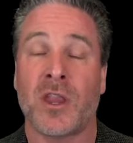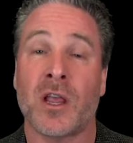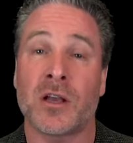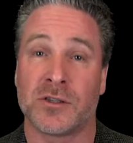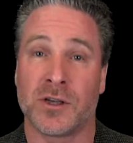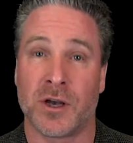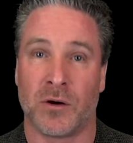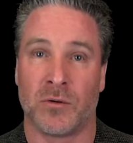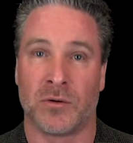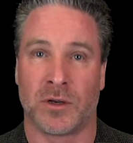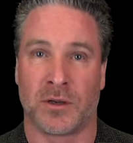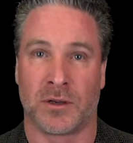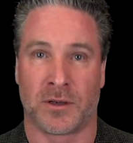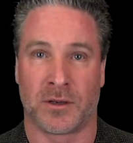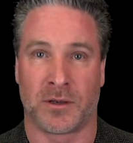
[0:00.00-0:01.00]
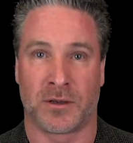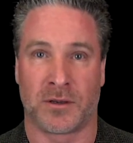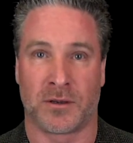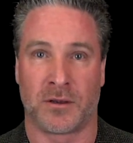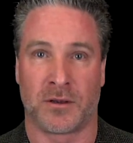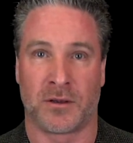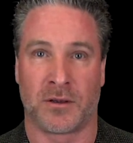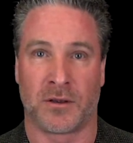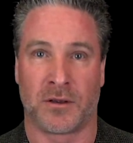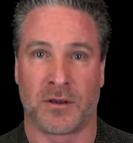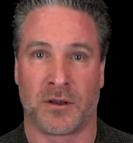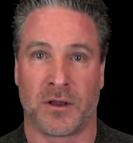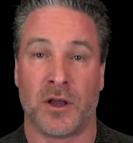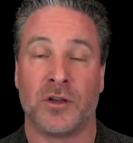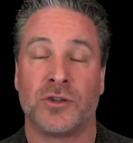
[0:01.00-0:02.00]
So,
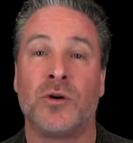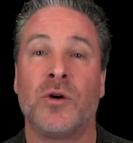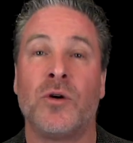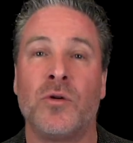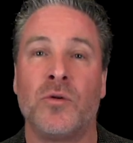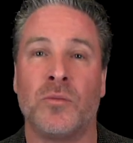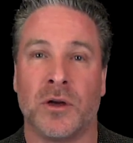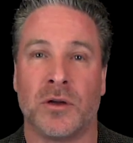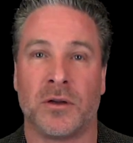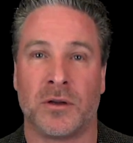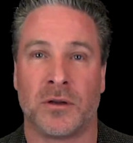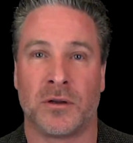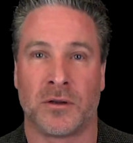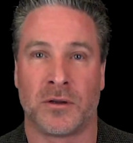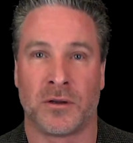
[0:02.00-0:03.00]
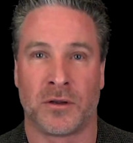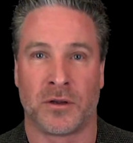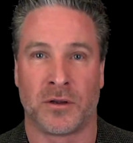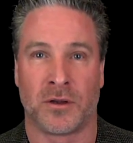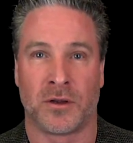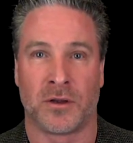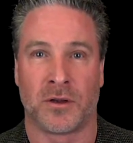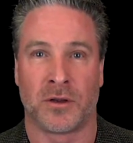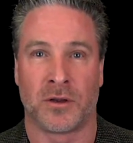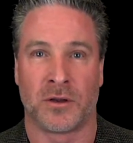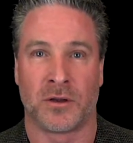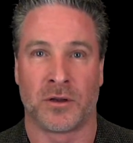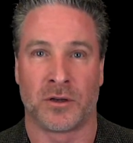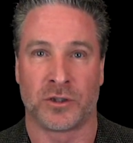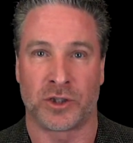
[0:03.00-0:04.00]
to whom
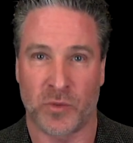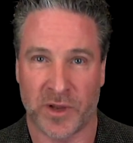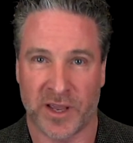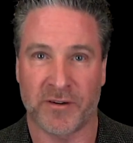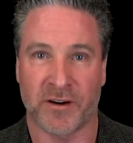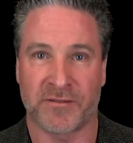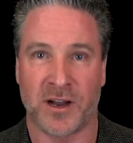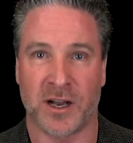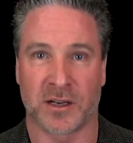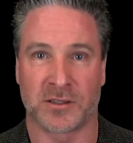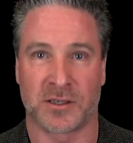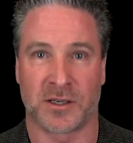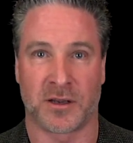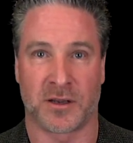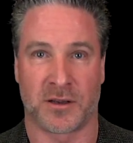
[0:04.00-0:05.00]
should we give our fucks?